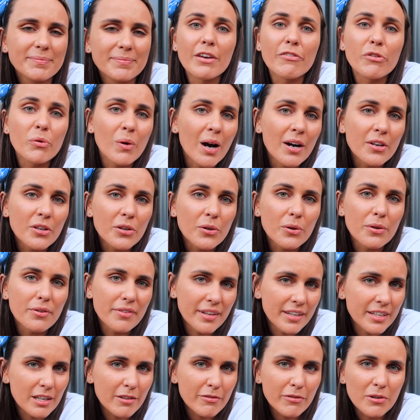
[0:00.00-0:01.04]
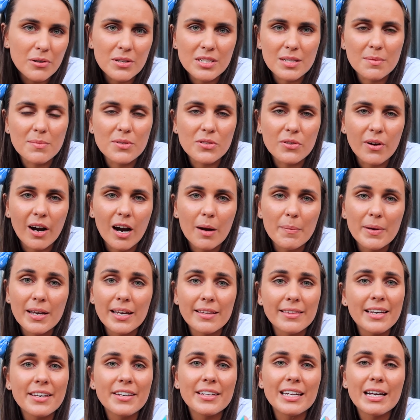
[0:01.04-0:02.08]
If you are new, thank you for
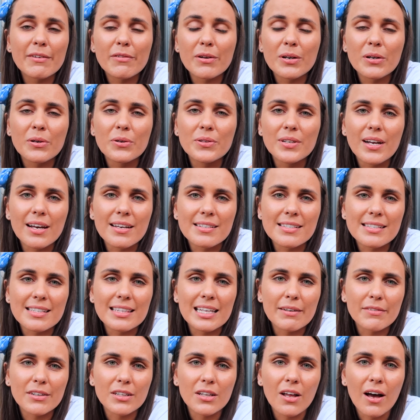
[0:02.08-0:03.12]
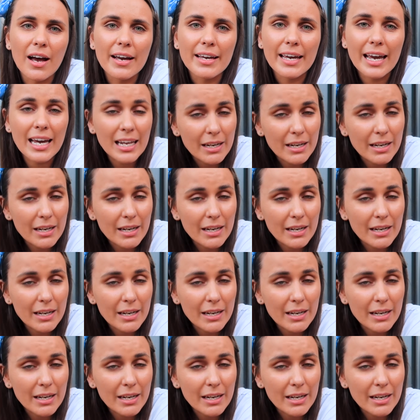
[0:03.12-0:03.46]
subscribing. Thank you to everyone who does leave a like.